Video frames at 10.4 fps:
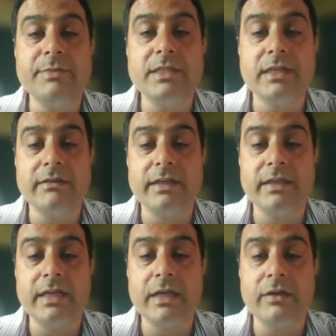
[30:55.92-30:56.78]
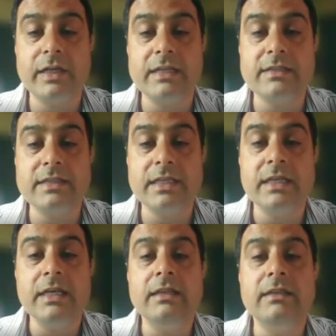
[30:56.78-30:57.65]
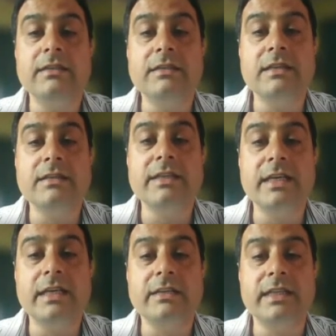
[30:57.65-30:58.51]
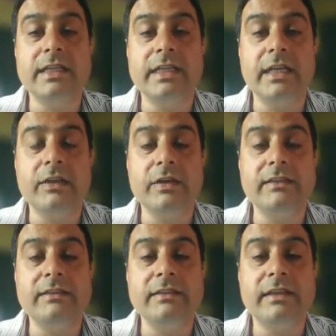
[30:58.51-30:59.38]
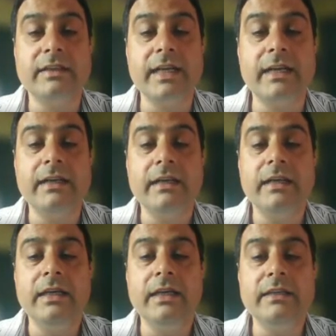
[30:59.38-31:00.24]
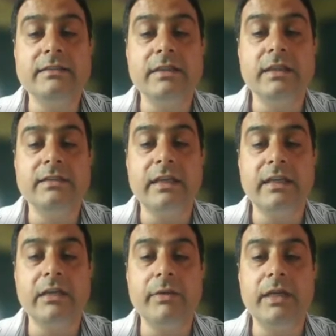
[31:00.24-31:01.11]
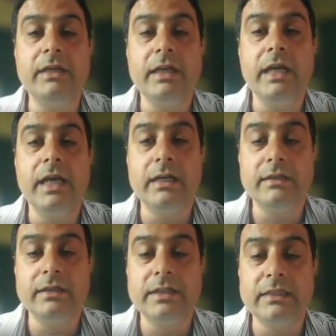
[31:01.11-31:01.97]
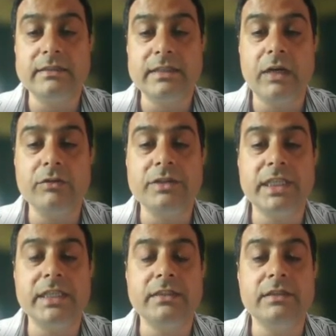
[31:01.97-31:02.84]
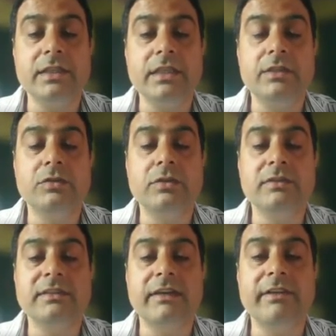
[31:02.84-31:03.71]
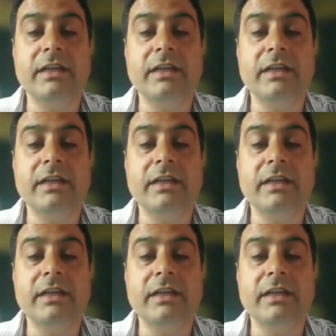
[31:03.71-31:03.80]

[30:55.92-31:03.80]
been generated, and you can see this is the Srinagar city, and you can see the red is the settlement, and you can see how change 2007